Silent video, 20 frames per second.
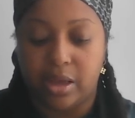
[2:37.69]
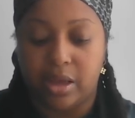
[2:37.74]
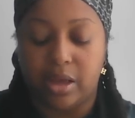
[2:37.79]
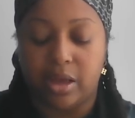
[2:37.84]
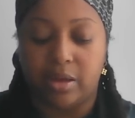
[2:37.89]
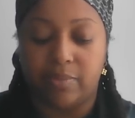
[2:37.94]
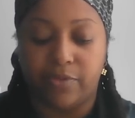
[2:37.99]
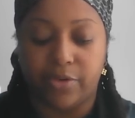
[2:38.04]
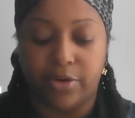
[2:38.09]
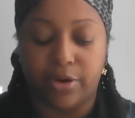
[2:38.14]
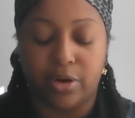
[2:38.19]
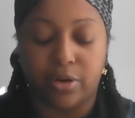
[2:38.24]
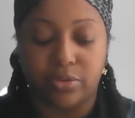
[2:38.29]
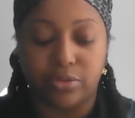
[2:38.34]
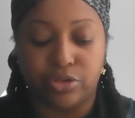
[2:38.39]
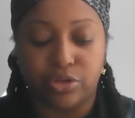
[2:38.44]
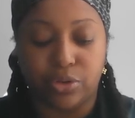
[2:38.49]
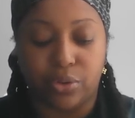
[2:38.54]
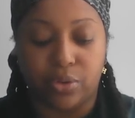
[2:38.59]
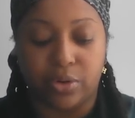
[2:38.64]
Um,
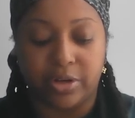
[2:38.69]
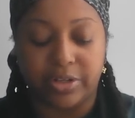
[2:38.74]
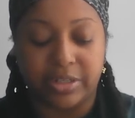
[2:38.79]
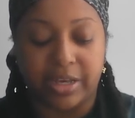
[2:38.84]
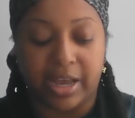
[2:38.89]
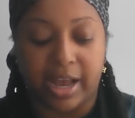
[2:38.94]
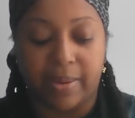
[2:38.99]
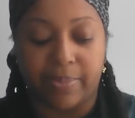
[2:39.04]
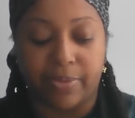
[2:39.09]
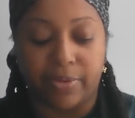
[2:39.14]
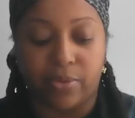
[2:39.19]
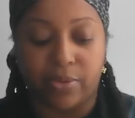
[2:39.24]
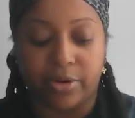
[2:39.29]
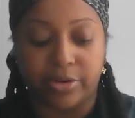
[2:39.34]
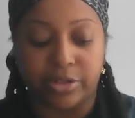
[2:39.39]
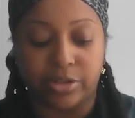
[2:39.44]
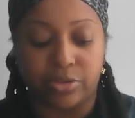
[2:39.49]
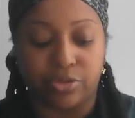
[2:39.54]
Virgo, Taurus, Capricorn.